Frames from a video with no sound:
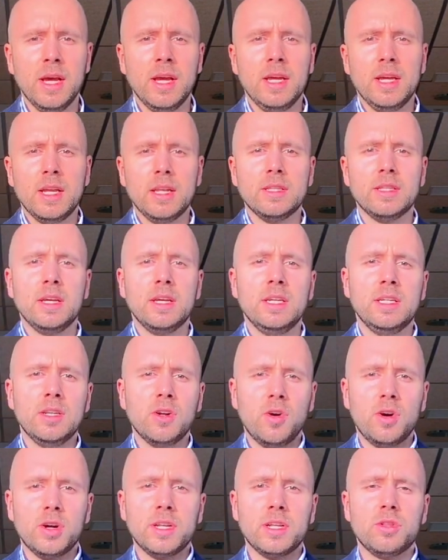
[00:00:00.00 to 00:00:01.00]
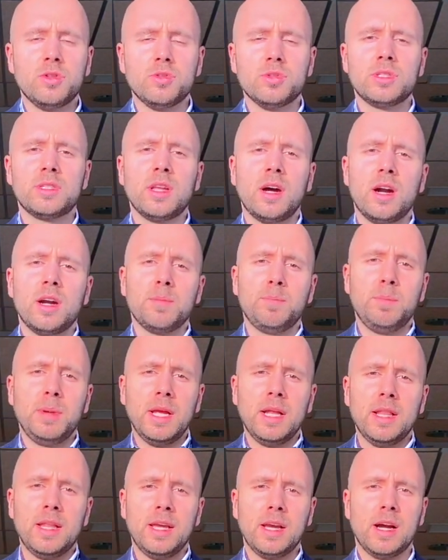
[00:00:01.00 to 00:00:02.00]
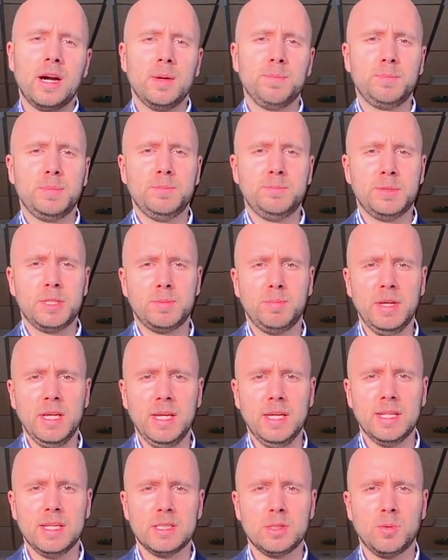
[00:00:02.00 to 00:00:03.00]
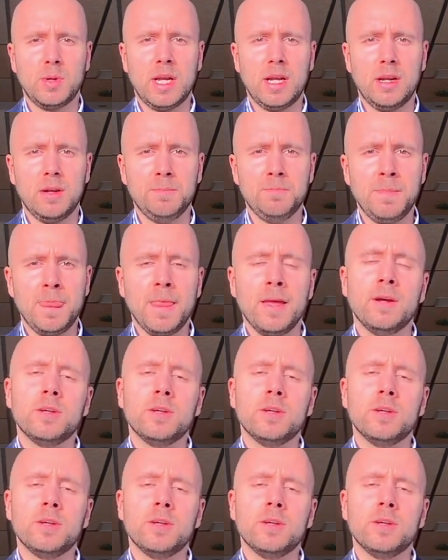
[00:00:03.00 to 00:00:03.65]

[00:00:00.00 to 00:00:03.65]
in order to start building up speed as well.